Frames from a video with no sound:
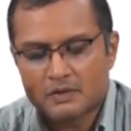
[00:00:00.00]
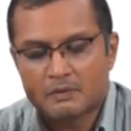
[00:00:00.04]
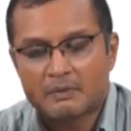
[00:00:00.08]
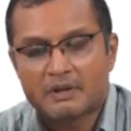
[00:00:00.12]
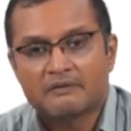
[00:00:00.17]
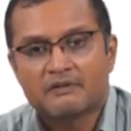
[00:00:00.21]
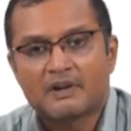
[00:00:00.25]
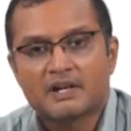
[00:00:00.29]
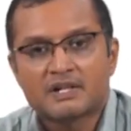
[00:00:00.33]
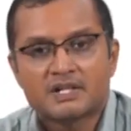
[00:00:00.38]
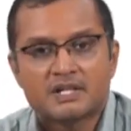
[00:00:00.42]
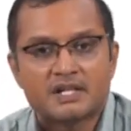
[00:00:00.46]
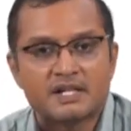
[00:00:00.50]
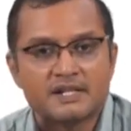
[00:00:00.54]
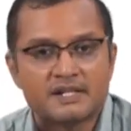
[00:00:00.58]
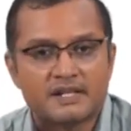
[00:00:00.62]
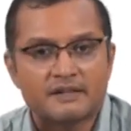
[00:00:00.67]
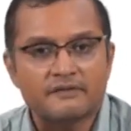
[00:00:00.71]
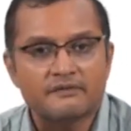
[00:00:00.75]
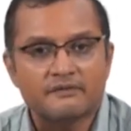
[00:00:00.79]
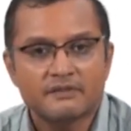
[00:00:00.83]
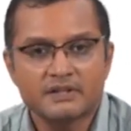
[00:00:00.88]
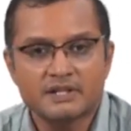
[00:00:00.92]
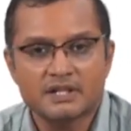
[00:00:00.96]
my function is
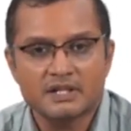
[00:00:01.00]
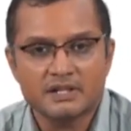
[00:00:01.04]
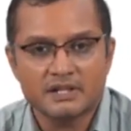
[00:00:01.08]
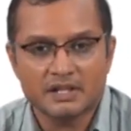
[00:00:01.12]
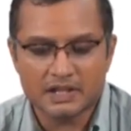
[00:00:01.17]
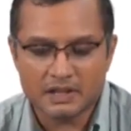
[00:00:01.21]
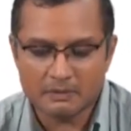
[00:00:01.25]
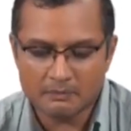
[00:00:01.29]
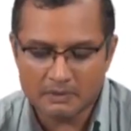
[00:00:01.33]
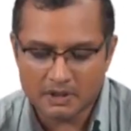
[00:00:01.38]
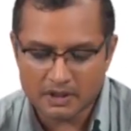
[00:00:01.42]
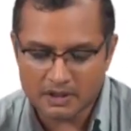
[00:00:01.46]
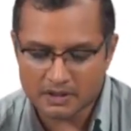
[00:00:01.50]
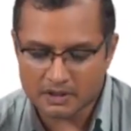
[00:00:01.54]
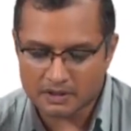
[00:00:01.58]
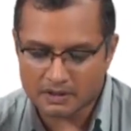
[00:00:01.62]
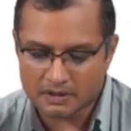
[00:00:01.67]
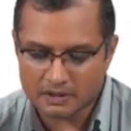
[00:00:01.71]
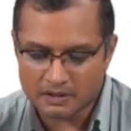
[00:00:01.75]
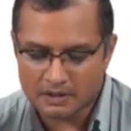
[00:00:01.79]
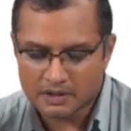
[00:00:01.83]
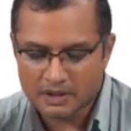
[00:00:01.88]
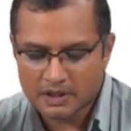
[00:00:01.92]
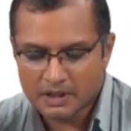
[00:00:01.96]
f, which is nothing but
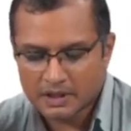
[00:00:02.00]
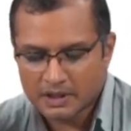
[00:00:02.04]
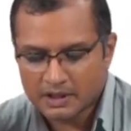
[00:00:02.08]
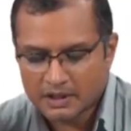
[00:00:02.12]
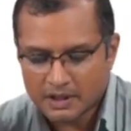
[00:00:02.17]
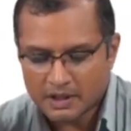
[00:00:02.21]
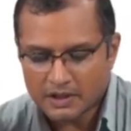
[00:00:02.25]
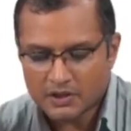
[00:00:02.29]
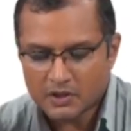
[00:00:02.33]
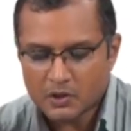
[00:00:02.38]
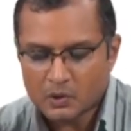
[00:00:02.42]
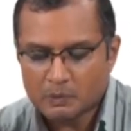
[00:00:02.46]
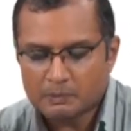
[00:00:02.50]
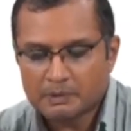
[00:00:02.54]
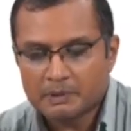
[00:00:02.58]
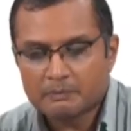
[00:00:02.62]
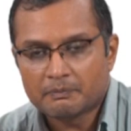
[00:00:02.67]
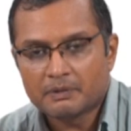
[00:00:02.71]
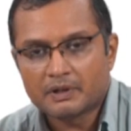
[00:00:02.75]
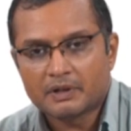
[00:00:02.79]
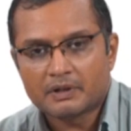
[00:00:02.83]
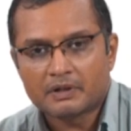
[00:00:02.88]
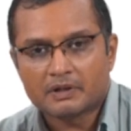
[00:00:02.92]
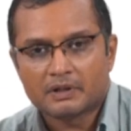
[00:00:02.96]
entropy
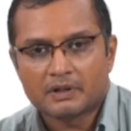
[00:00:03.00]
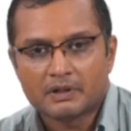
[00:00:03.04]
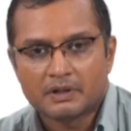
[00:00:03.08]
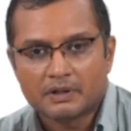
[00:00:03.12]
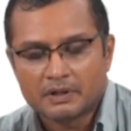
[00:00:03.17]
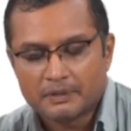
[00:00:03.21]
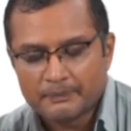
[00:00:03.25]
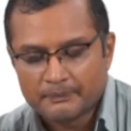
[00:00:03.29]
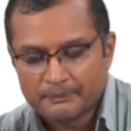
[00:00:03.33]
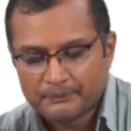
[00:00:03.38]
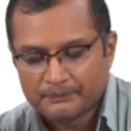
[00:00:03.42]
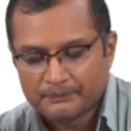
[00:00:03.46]
per